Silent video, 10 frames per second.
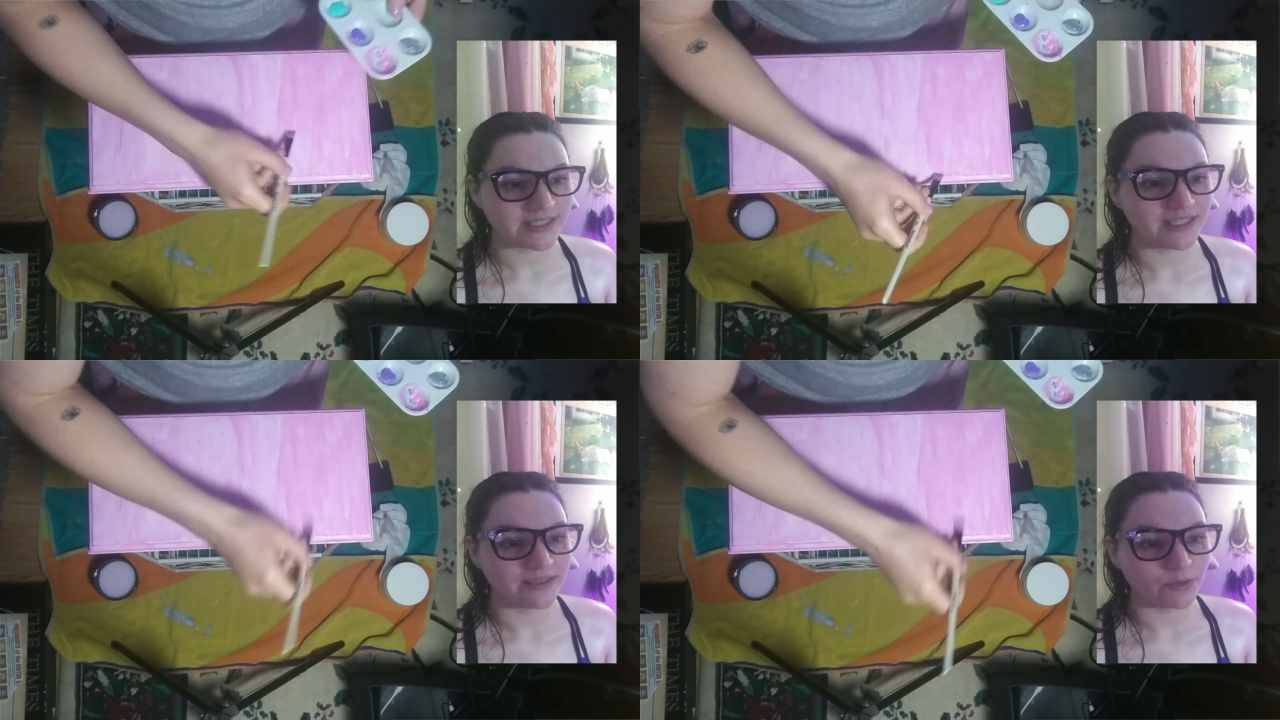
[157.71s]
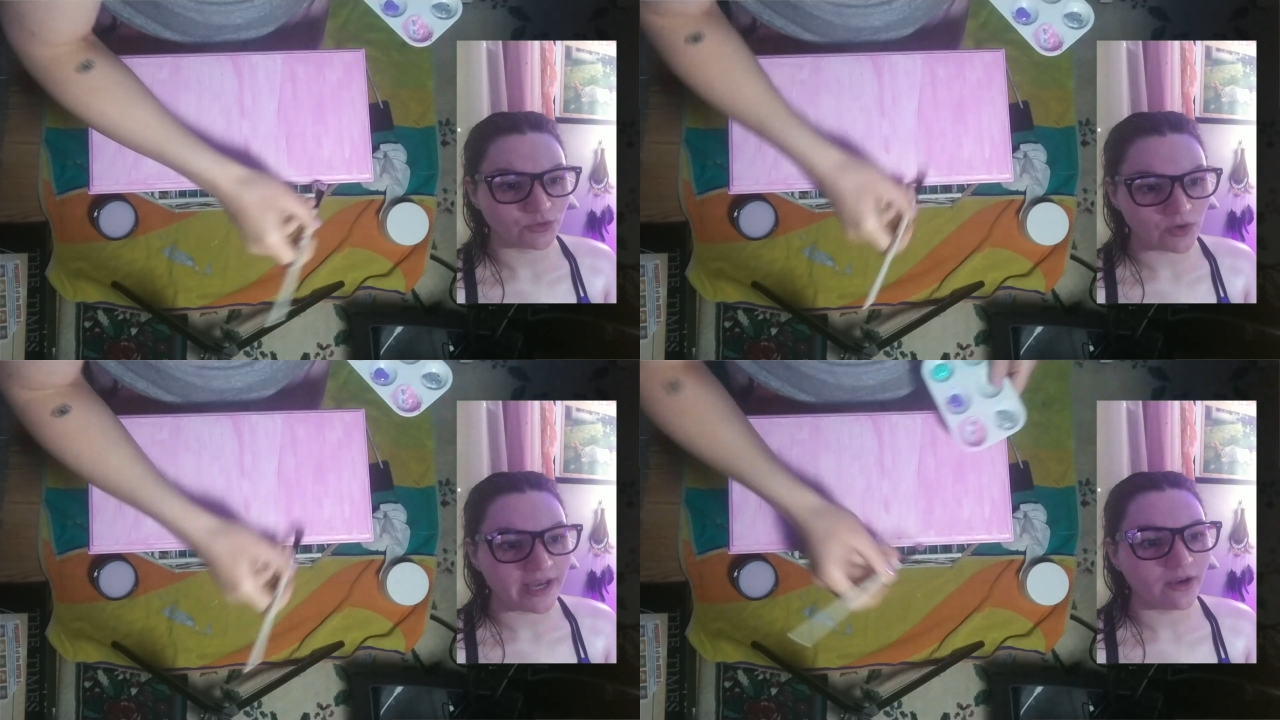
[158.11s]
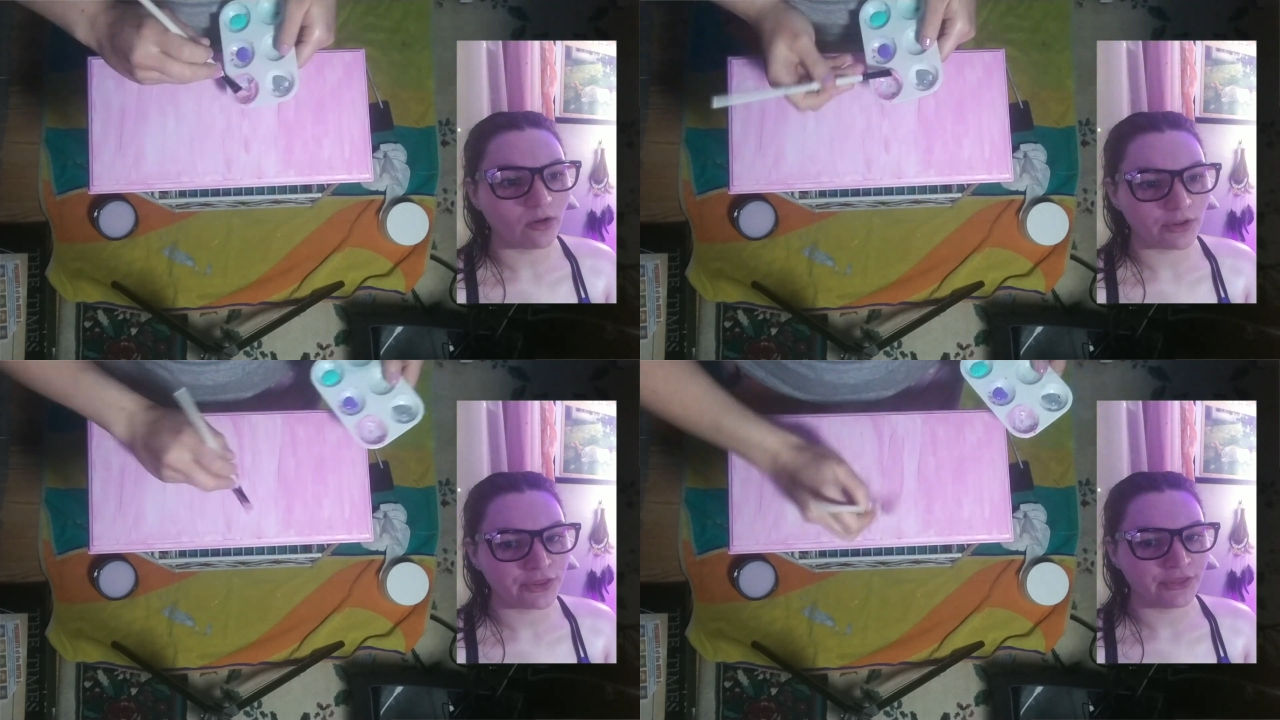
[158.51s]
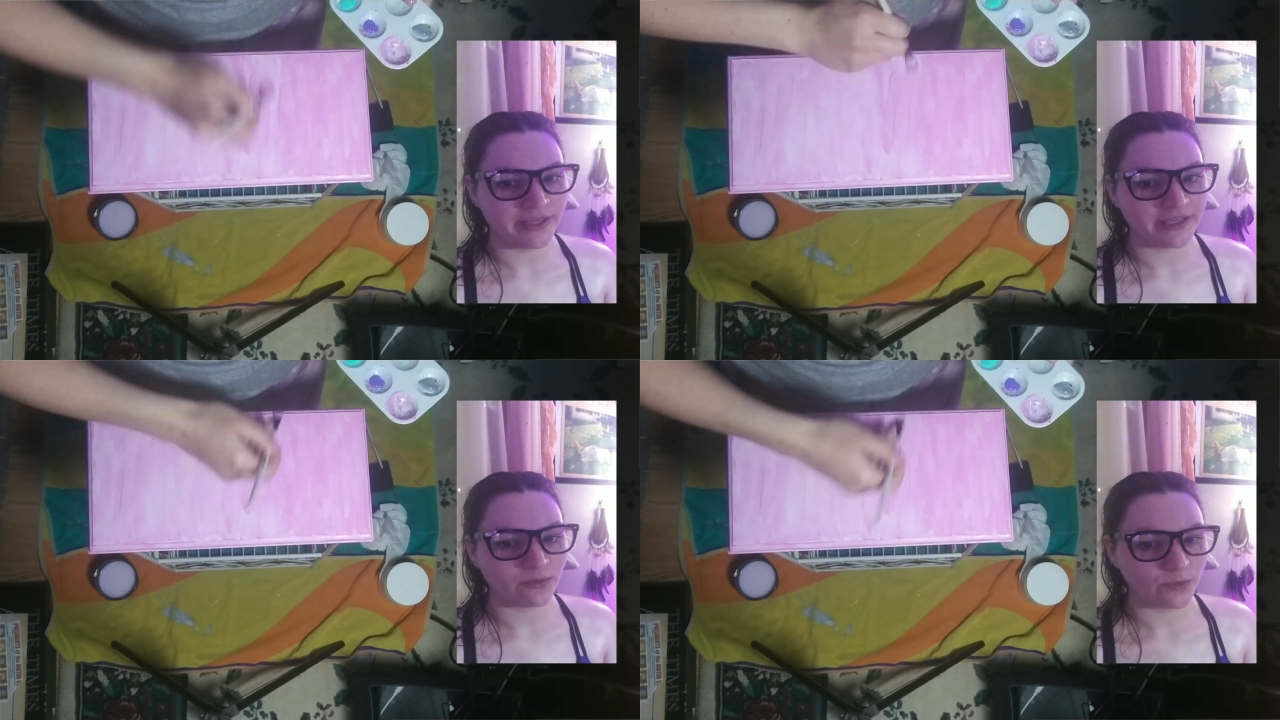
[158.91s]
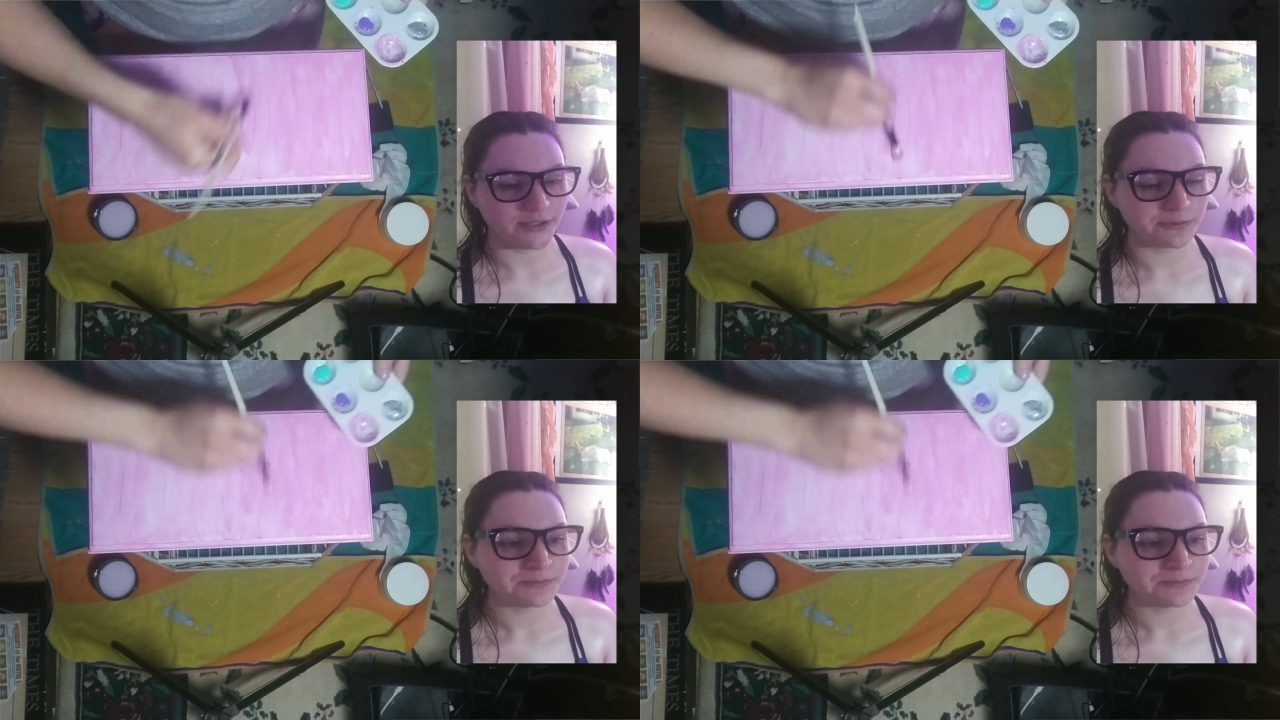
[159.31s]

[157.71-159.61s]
and it will dry all thick and weird.